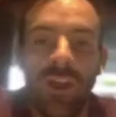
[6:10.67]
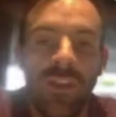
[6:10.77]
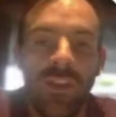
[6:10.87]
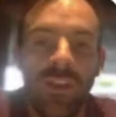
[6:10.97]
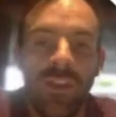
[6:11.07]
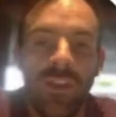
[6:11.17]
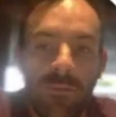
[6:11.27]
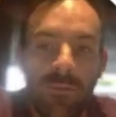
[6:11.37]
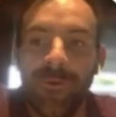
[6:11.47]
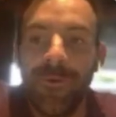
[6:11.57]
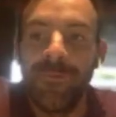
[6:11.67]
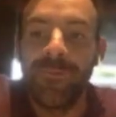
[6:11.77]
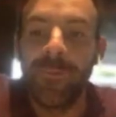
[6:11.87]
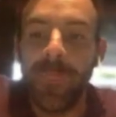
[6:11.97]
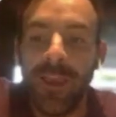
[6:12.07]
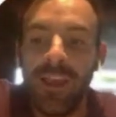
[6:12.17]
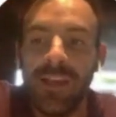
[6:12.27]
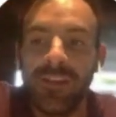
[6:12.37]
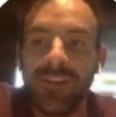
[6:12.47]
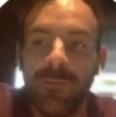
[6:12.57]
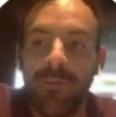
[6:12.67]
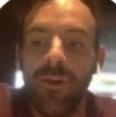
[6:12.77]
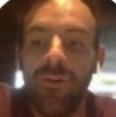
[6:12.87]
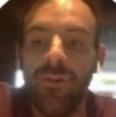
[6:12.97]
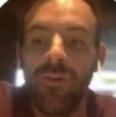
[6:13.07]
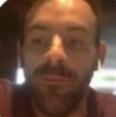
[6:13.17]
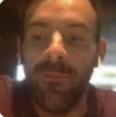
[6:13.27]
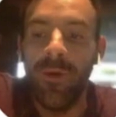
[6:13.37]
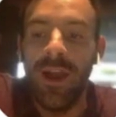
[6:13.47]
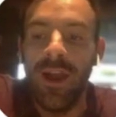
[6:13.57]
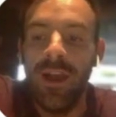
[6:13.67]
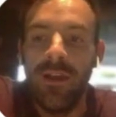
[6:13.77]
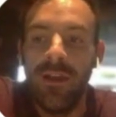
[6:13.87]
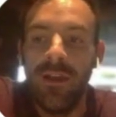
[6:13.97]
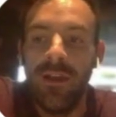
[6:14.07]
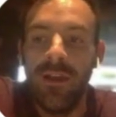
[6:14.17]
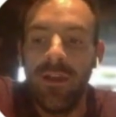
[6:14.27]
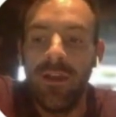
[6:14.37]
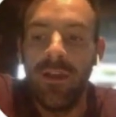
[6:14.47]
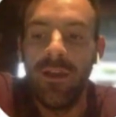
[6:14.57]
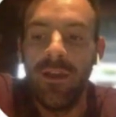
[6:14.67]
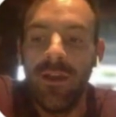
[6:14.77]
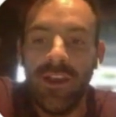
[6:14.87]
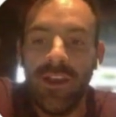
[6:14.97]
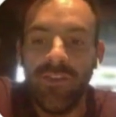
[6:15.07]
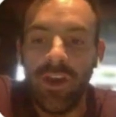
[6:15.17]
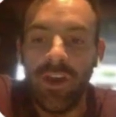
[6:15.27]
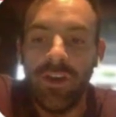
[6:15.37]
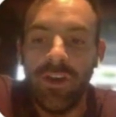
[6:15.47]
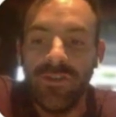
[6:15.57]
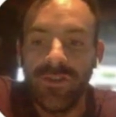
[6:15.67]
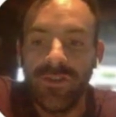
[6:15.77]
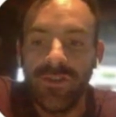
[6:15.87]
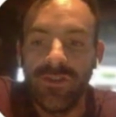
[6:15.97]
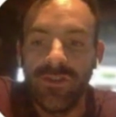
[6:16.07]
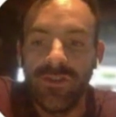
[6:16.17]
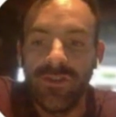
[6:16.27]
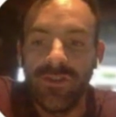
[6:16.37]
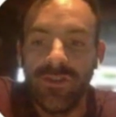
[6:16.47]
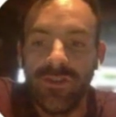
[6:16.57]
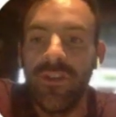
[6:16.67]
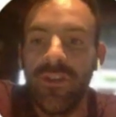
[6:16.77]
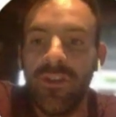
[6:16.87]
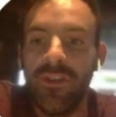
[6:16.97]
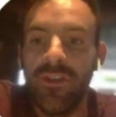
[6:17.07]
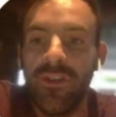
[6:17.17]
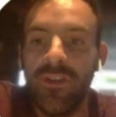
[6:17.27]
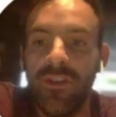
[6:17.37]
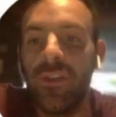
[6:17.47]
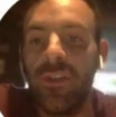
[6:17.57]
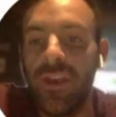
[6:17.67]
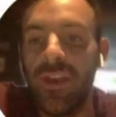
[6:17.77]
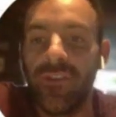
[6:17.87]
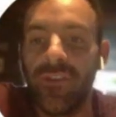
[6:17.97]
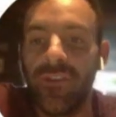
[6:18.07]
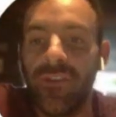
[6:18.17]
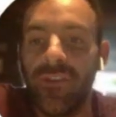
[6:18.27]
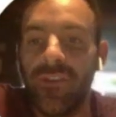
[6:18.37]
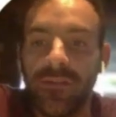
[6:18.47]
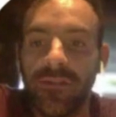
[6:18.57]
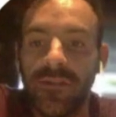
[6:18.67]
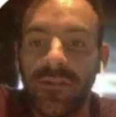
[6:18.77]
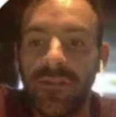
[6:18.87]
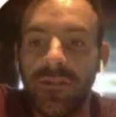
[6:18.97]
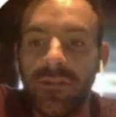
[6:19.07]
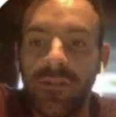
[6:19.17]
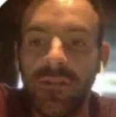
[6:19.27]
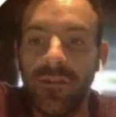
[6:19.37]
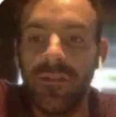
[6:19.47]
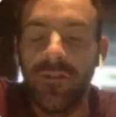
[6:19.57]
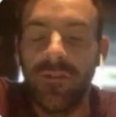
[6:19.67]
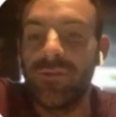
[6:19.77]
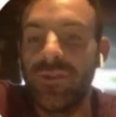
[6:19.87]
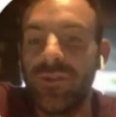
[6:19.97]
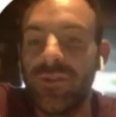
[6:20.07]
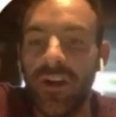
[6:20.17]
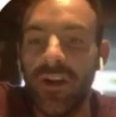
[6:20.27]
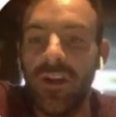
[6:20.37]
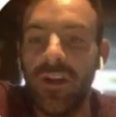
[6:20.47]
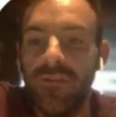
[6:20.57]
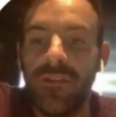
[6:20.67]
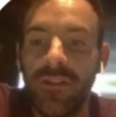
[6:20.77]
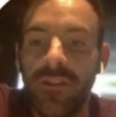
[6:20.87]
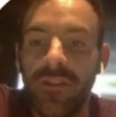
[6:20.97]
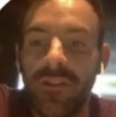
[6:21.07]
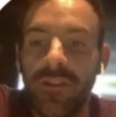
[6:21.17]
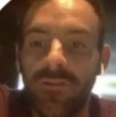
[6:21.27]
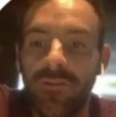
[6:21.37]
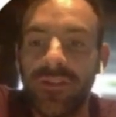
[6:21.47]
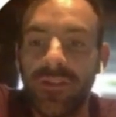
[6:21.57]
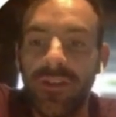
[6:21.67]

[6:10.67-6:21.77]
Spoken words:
could end up here is a program where, as a coach, all we have to do is we put the exercise, the reps in reserve, the reps,